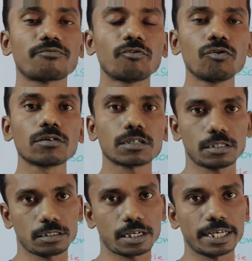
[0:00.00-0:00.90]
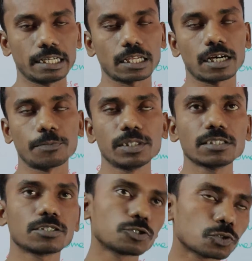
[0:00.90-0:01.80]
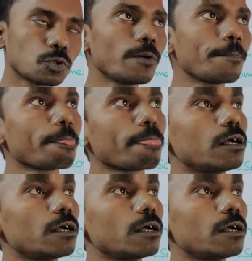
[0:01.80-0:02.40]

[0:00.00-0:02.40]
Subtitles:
4 chiral carbons, so